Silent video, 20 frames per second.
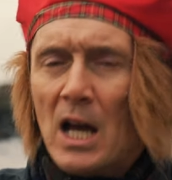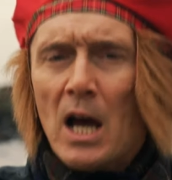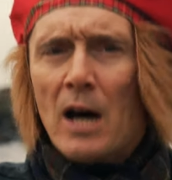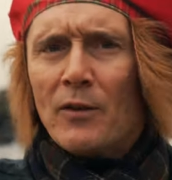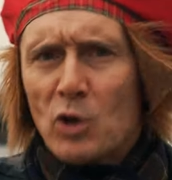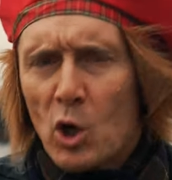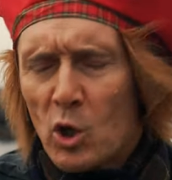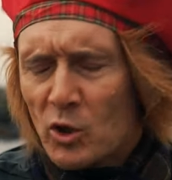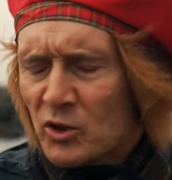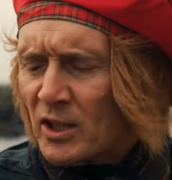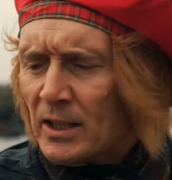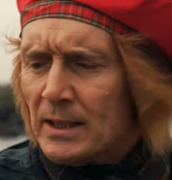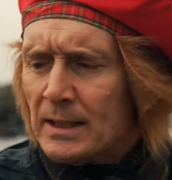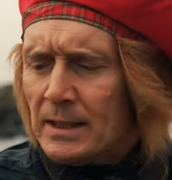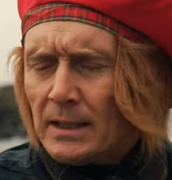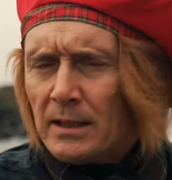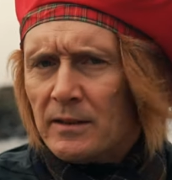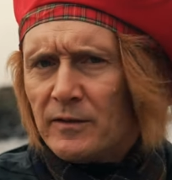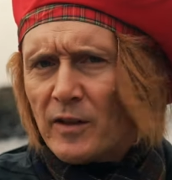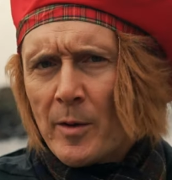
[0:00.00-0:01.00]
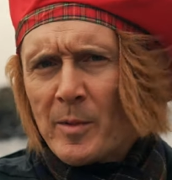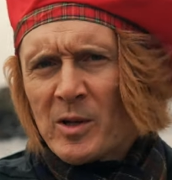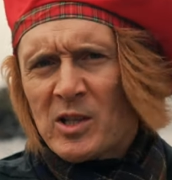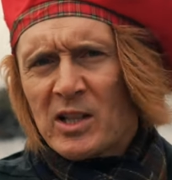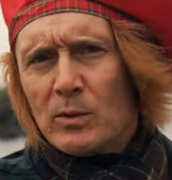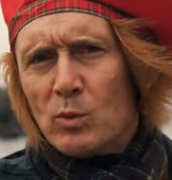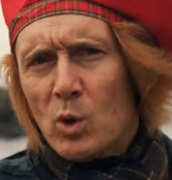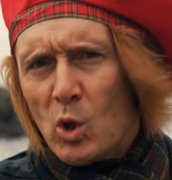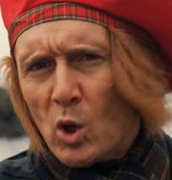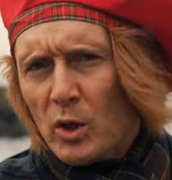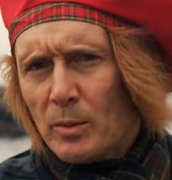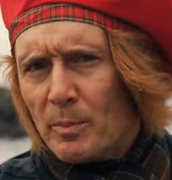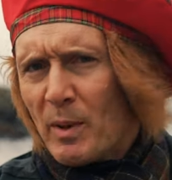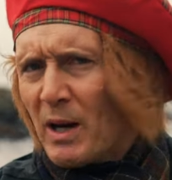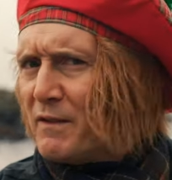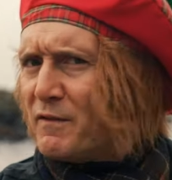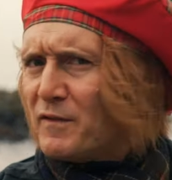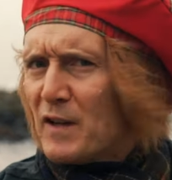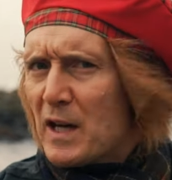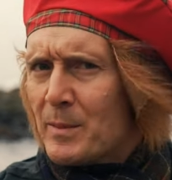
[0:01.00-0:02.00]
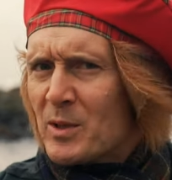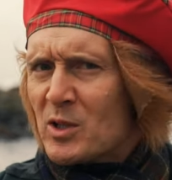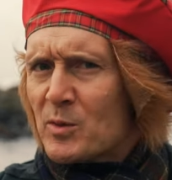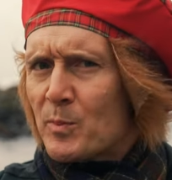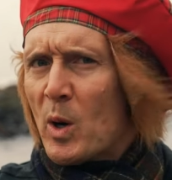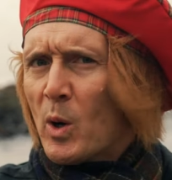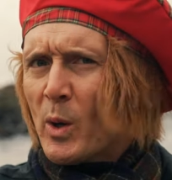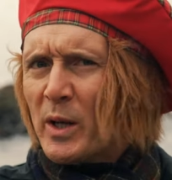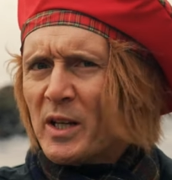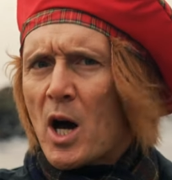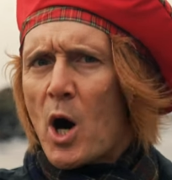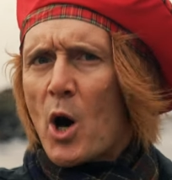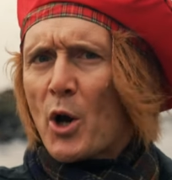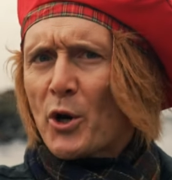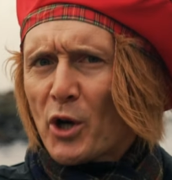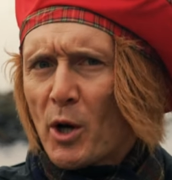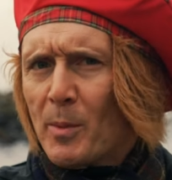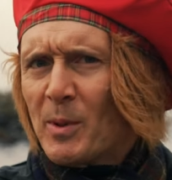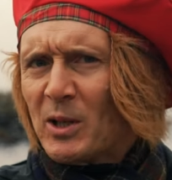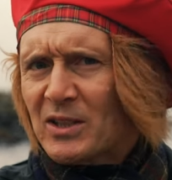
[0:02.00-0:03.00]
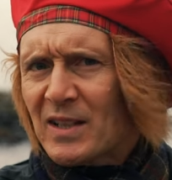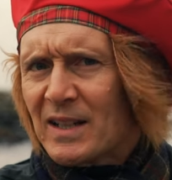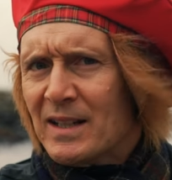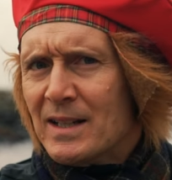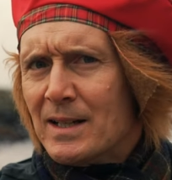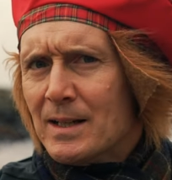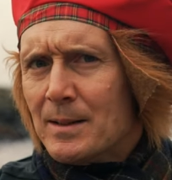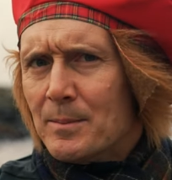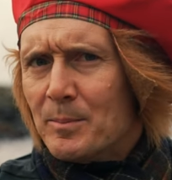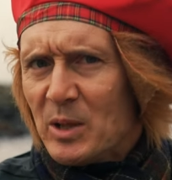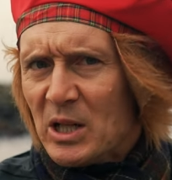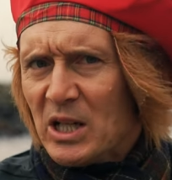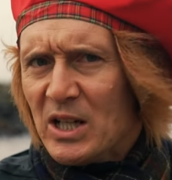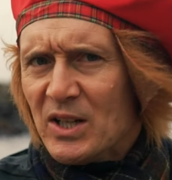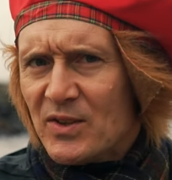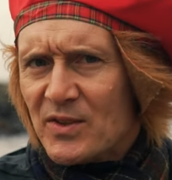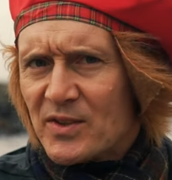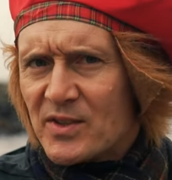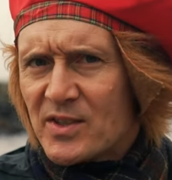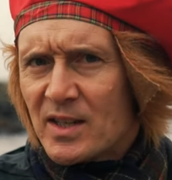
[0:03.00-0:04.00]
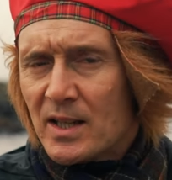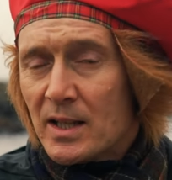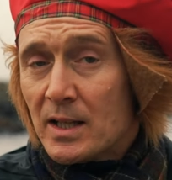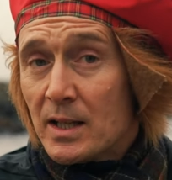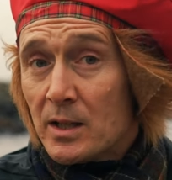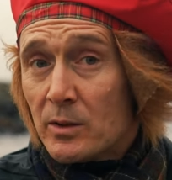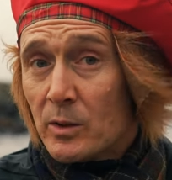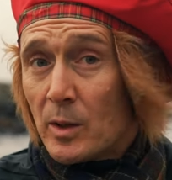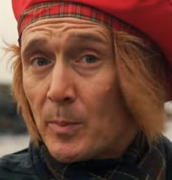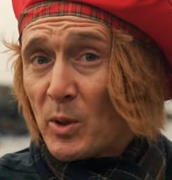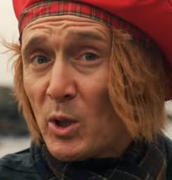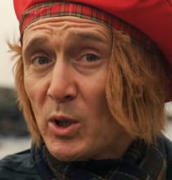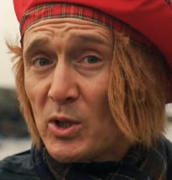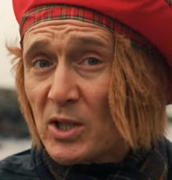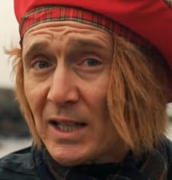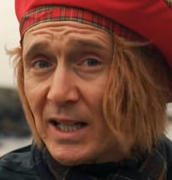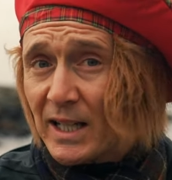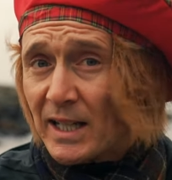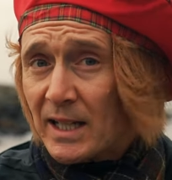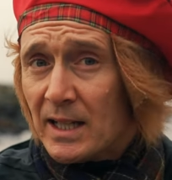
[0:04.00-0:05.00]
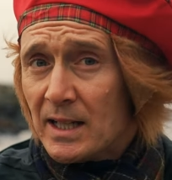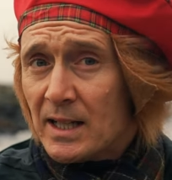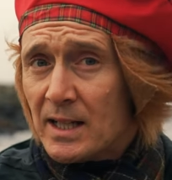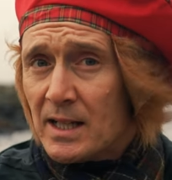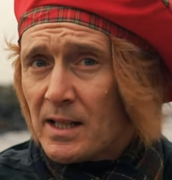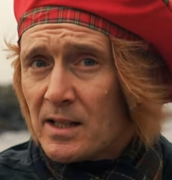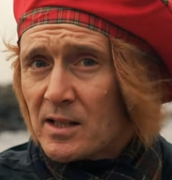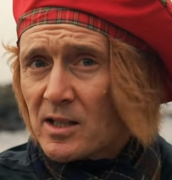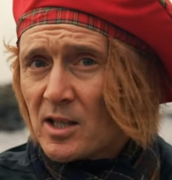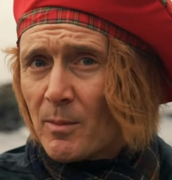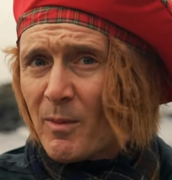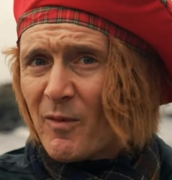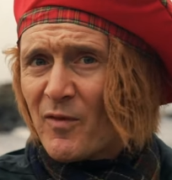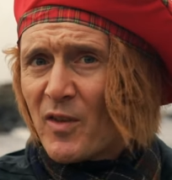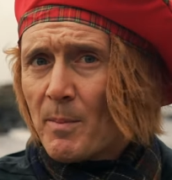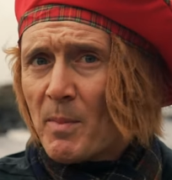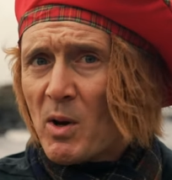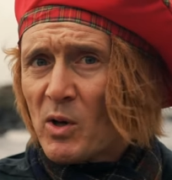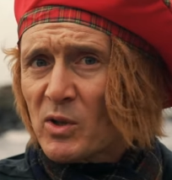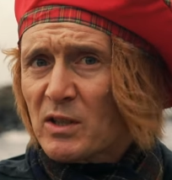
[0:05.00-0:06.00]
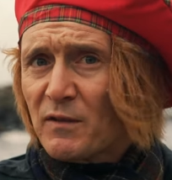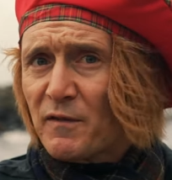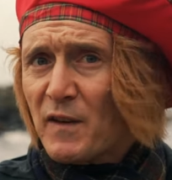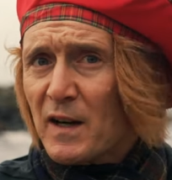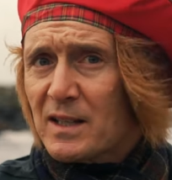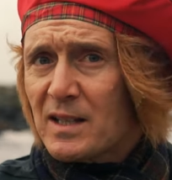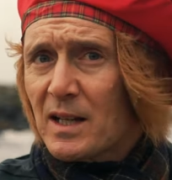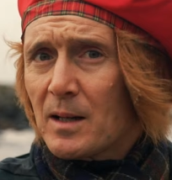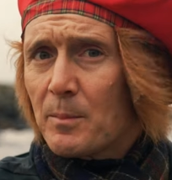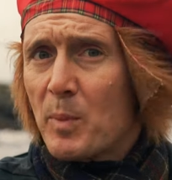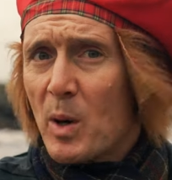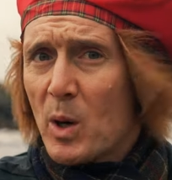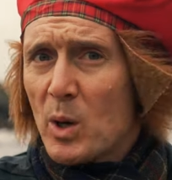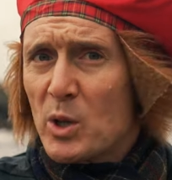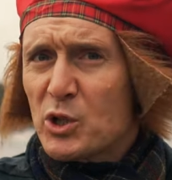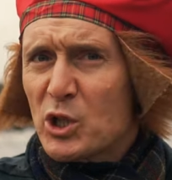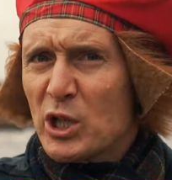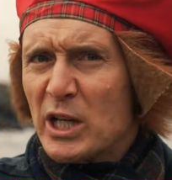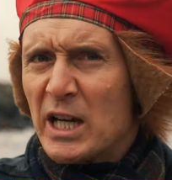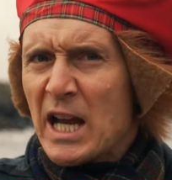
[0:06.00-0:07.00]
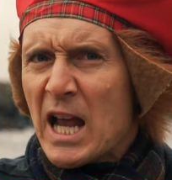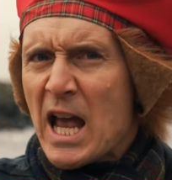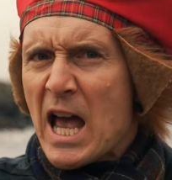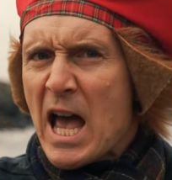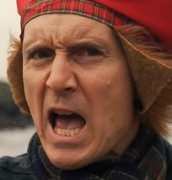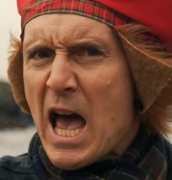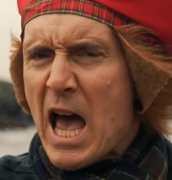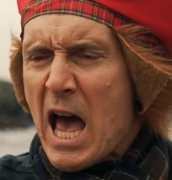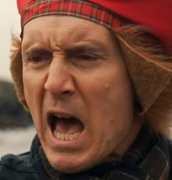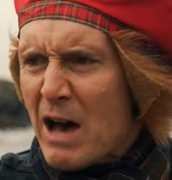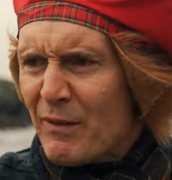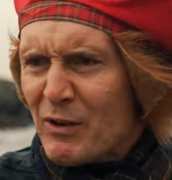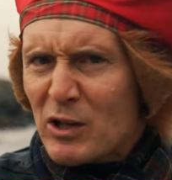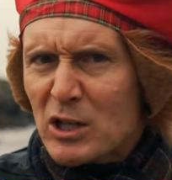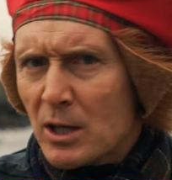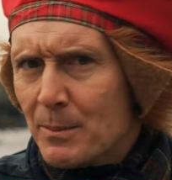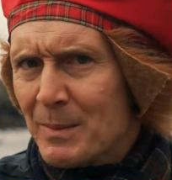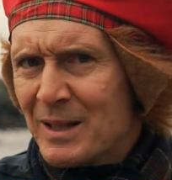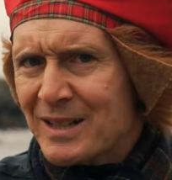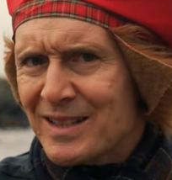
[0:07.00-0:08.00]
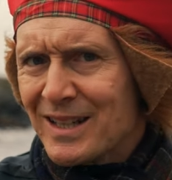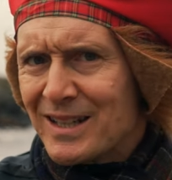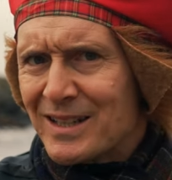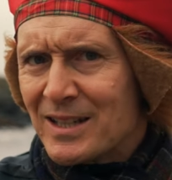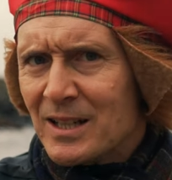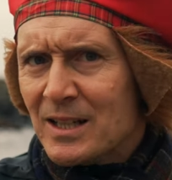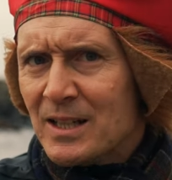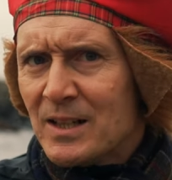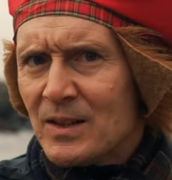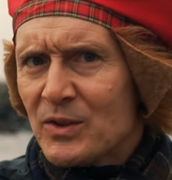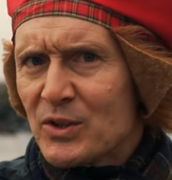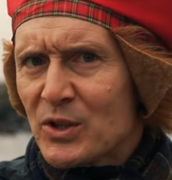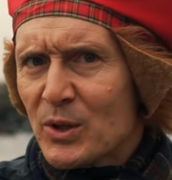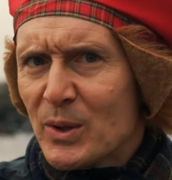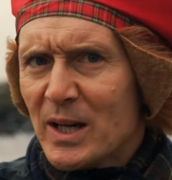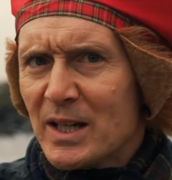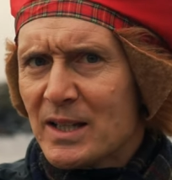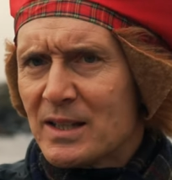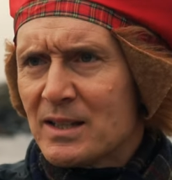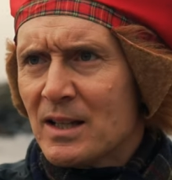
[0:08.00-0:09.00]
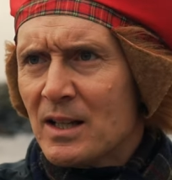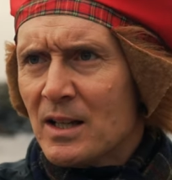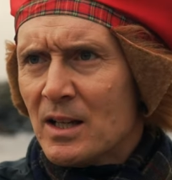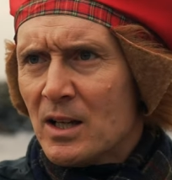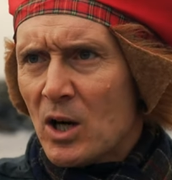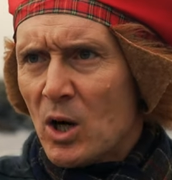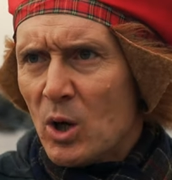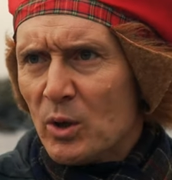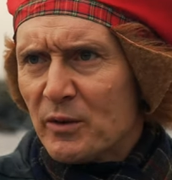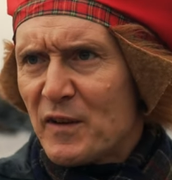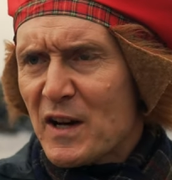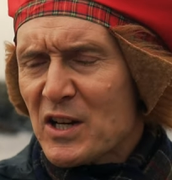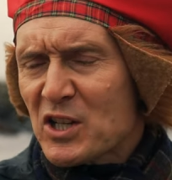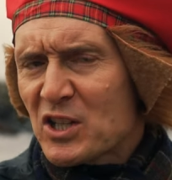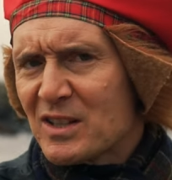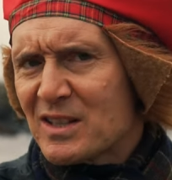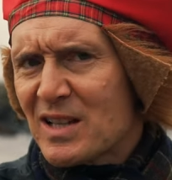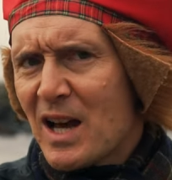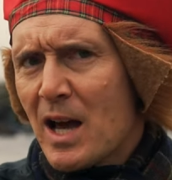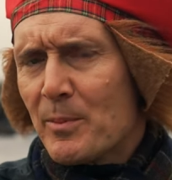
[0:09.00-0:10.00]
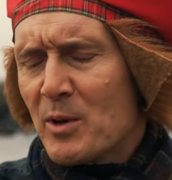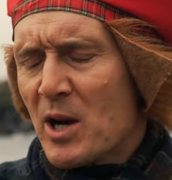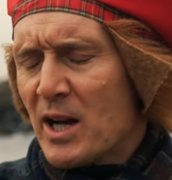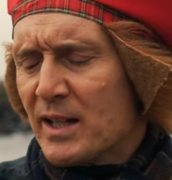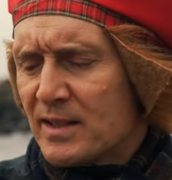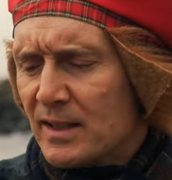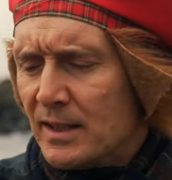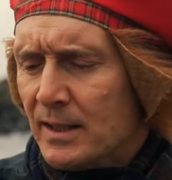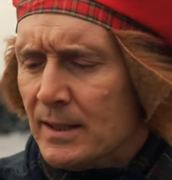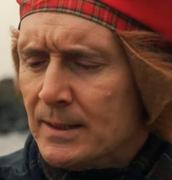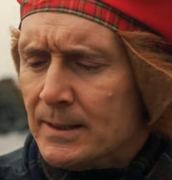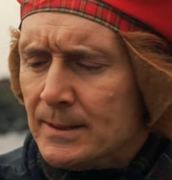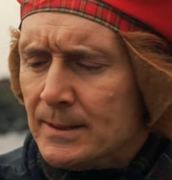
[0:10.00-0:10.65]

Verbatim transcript: Of course, famously worn by famous poet Robert Burns, reputedly some of the most affecting poetry ever committed to an old-fashioned typewriter